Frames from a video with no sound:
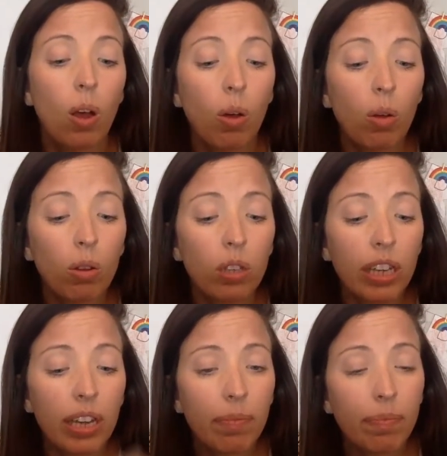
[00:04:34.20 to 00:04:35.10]
Only,
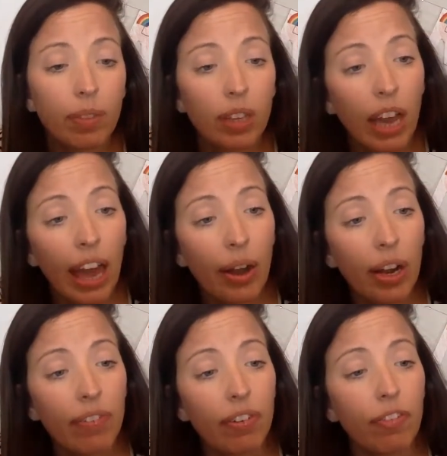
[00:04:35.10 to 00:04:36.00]
I
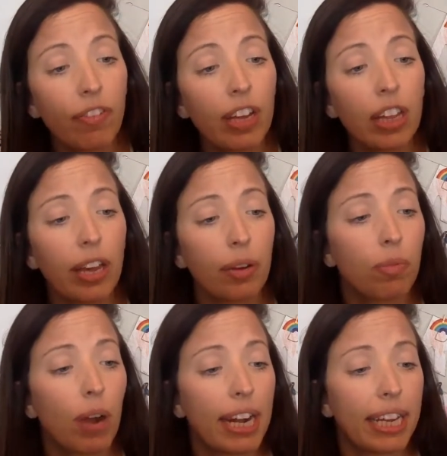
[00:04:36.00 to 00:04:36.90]
don't even feel like
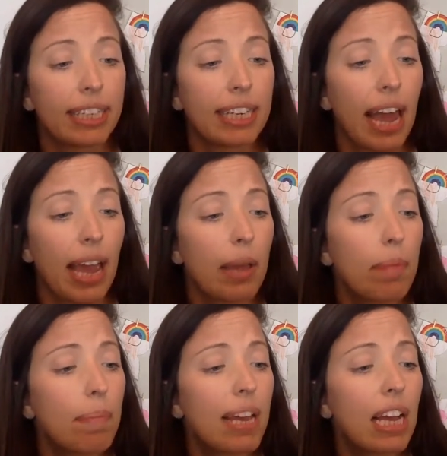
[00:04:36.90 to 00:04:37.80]
writing today
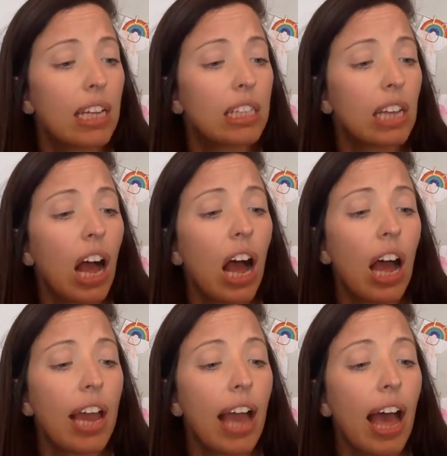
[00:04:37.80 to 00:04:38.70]
because
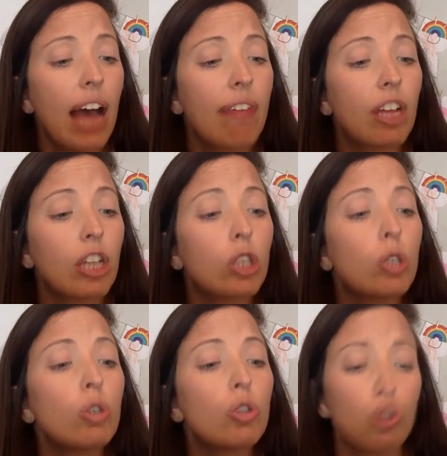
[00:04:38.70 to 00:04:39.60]
I have a
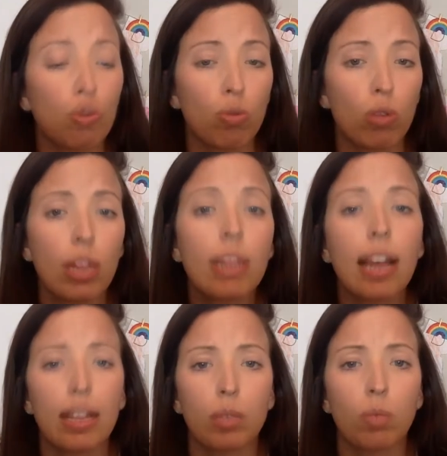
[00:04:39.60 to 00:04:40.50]
loose tooth,
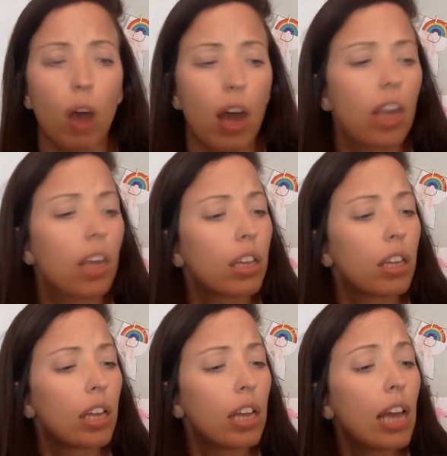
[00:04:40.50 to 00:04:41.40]
that's why.
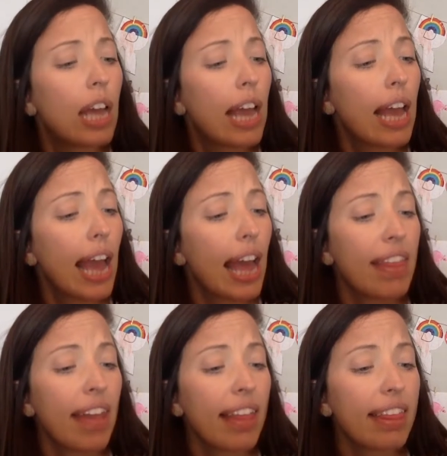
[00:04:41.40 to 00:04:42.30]

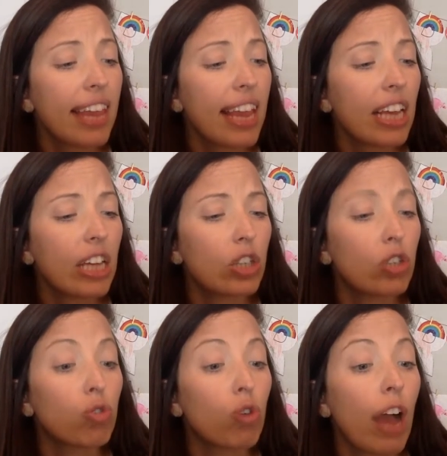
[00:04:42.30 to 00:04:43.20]
And that thing is
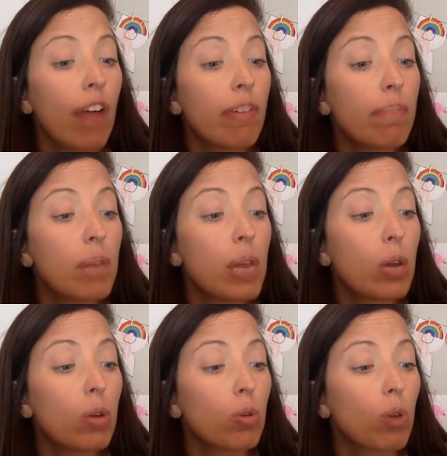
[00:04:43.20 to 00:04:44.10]
driving me
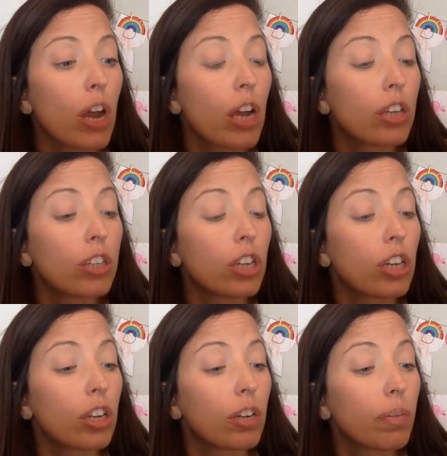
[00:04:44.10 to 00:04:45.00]
crazy.